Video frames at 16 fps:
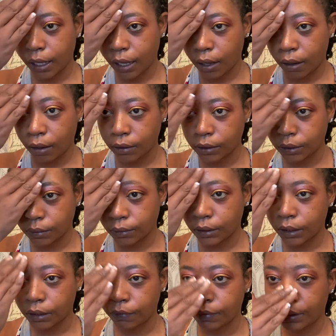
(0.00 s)
I also
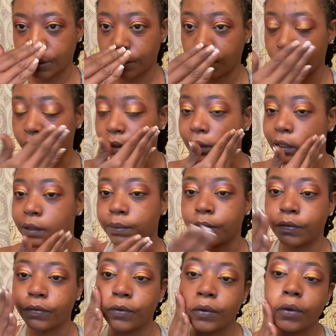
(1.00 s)
did a video on this
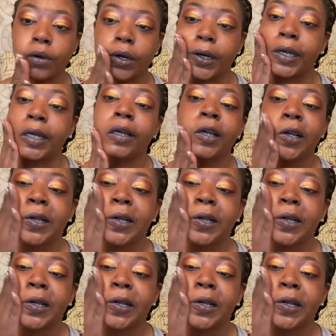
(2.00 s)
before